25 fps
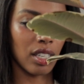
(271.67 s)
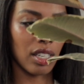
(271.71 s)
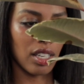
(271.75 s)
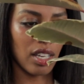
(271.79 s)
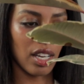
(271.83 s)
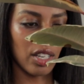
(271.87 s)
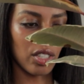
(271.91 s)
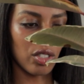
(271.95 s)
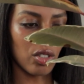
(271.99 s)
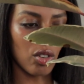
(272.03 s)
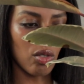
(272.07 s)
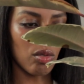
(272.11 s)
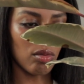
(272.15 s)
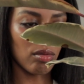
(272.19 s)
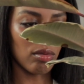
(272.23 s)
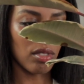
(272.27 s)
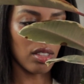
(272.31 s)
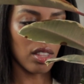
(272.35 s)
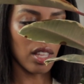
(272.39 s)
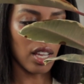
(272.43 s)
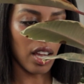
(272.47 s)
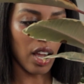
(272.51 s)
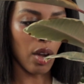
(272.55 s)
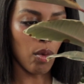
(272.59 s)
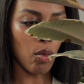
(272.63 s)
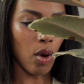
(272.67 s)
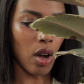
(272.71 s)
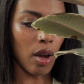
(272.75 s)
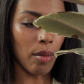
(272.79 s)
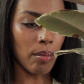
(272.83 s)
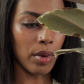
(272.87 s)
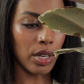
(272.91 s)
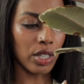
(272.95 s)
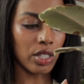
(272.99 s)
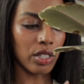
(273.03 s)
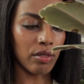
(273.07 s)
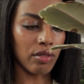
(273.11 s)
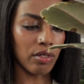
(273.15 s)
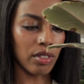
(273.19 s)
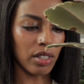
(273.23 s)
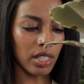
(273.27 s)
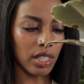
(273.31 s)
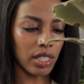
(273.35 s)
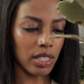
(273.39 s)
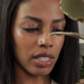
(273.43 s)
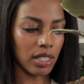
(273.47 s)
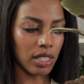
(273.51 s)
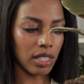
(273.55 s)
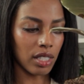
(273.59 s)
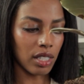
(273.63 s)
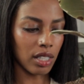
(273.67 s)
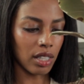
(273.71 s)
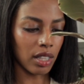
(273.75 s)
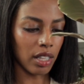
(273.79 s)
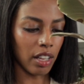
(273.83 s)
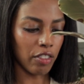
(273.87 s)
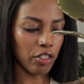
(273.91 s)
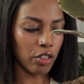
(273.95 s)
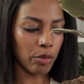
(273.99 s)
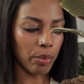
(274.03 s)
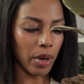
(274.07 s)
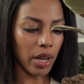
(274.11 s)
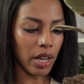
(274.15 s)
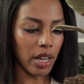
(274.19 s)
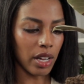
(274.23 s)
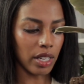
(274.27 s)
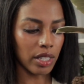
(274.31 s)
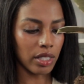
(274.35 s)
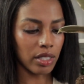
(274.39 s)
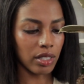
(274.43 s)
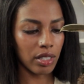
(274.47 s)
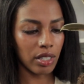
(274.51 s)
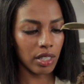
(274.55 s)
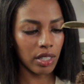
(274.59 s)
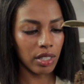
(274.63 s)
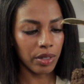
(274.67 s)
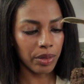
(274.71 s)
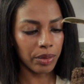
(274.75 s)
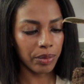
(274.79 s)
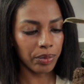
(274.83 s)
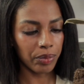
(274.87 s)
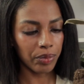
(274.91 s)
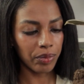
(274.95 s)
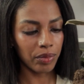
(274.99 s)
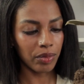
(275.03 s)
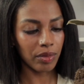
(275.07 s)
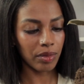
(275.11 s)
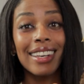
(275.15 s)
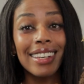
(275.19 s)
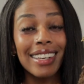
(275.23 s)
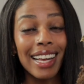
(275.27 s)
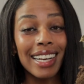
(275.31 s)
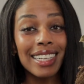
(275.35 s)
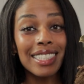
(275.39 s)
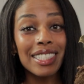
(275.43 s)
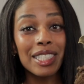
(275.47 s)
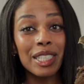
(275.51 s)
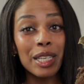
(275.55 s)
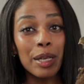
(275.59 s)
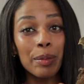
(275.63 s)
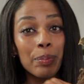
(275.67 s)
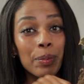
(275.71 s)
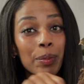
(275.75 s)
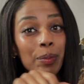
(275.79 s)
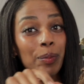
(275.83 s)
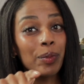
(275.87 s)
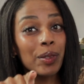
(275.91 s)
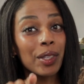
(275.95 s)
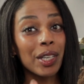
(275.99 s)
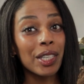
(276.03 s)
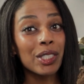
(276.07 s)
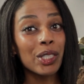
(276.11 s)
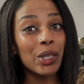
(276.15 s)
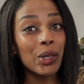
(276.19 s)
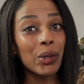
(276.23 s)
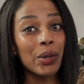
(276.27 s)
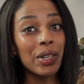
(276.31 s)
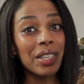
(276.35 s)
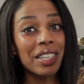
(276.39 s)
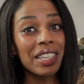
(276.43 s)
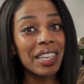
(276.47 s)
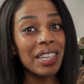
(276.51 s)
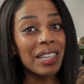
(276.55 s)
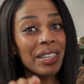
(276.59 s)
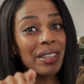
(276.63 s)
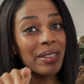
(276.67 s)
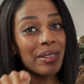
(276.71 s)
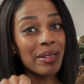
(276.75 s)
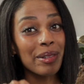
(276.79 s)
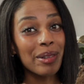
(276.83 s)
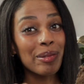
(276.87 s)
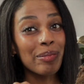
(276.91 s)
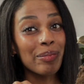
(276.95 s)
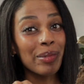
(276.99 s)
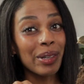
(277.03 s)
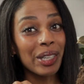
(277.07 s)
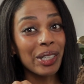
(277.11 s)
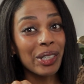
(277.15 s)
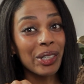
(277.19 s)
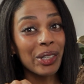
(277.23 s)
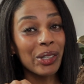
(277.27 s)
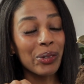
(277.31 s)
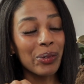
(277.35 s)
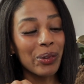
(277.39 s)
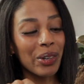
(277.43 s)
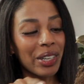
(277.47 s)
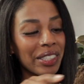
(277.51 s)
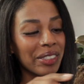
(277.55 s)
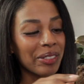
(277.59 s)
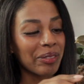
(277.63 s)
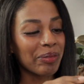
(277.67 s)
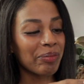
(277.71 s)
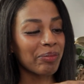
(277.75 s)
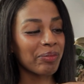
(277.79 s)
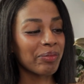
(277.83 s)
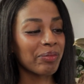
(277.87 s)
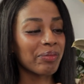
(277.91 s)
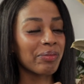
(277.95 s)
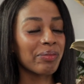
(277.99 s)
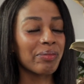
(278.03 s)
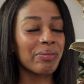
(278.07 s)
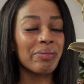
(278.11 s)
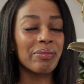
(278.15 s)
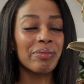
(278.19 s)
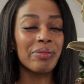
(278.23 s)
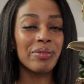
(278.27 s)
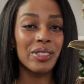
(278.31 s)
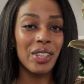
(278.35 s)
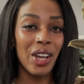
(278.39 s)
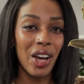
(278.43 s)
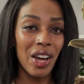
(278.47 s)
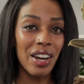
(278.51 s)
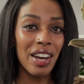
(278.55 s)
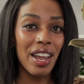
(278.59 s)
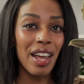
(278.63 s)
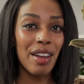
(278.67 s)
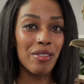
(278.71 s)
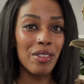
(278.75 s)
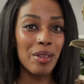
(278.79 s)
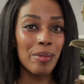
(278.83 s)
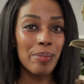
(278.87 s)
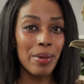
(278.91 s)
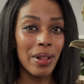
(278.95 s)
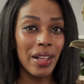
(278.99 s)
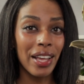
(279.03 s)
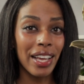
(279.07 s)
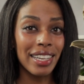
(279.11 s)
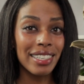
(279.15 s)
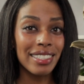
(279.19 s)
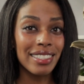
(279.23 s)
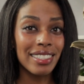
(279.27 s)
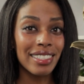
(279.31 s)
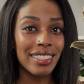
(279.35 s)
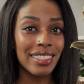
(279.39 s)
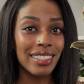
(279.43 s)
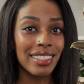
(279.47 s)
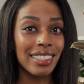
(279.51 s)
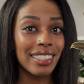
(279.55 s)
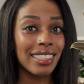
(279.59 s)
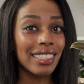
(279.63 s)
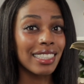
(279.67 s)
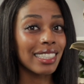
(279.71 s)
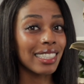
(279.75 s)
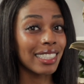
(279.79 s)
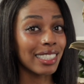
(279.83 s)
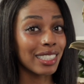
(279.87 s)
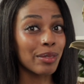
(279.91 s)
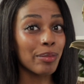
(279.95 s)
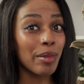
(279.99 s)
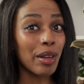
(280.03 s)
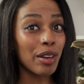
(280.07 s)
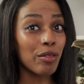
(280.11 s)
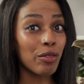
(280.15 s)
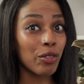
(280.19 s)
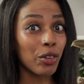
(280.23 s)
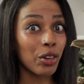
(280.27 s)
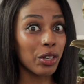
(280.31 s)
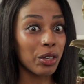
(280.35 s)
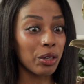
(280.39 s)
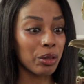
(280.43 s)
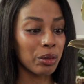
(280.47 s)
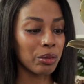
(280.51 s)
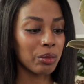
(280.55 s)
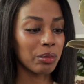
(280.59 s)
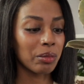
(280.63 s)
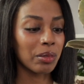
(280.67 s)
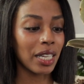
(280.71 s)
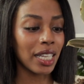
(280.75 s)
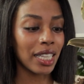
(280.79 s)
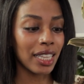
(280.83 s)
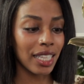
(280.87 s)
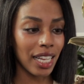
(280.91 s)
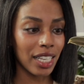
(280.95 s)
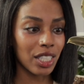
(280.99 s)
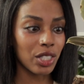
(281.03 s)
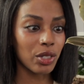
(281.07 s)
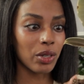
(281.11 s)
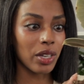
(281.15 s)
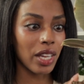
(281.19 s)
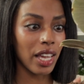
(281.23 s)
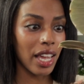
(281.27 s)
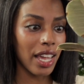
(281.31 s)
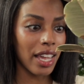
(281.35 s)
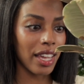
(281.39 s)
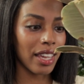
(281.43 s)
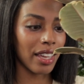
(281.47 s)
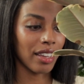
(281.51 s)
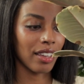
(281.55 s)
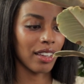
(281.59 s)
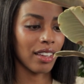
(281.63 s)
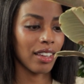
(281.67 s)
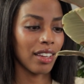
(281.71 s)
I don't think I want much of this left behind. Next tip, it's a quickie, but a good one. Not every plant is meant for you, and that's okay.